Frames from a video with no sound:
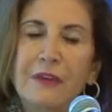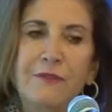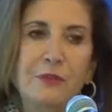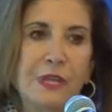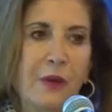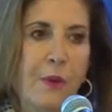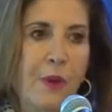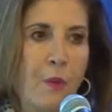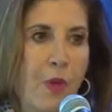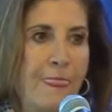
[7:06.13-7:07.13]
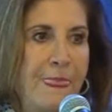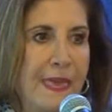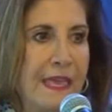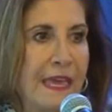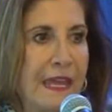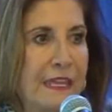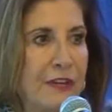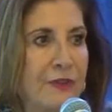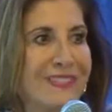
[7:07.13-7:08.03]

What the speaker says: if you take away one thing out of here,